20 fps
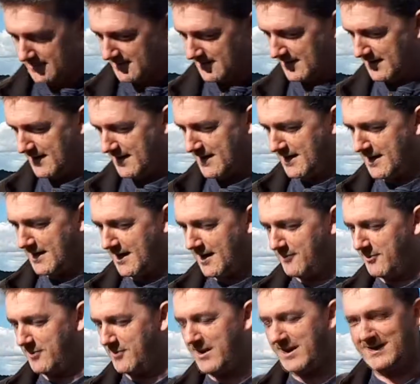
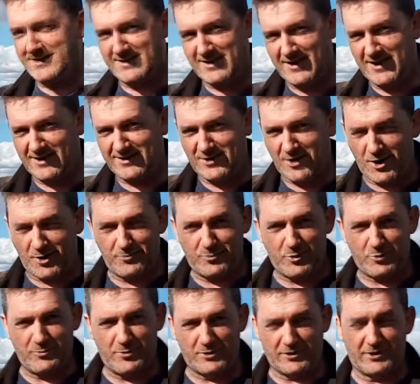and we made a
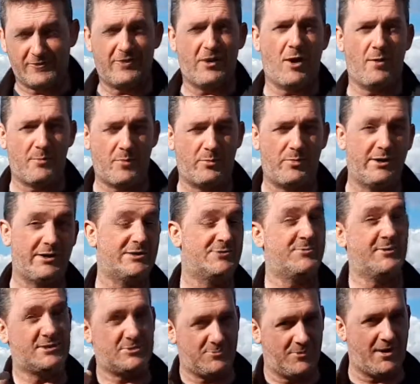cardboard model of the Humber Bridge,
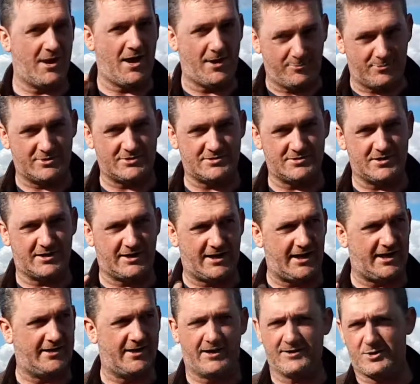which when I was a
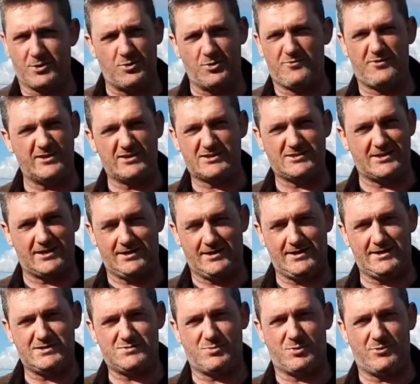kid, I don't know if it still
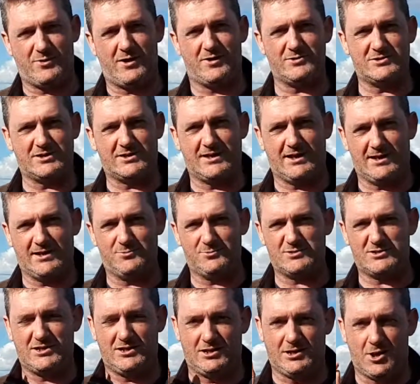is, but when I was a kid, it
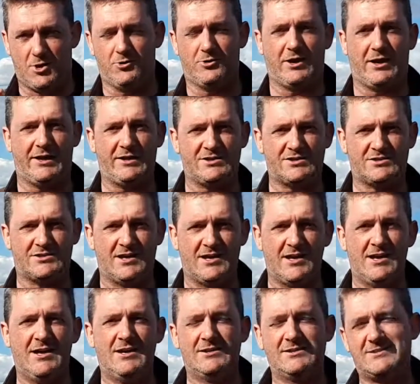was the longest
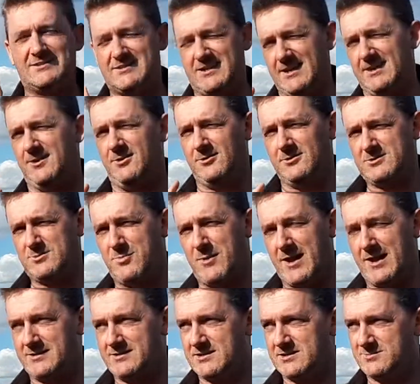
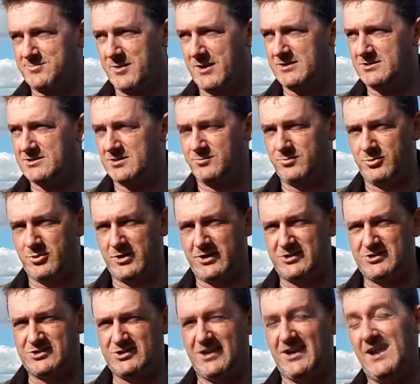single-span suspension
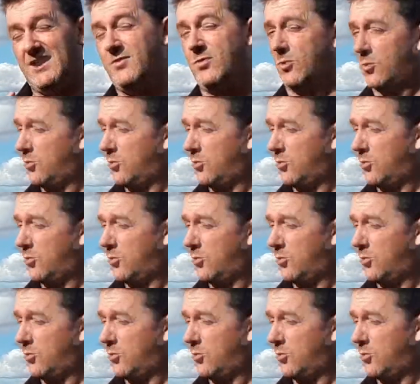bridge in the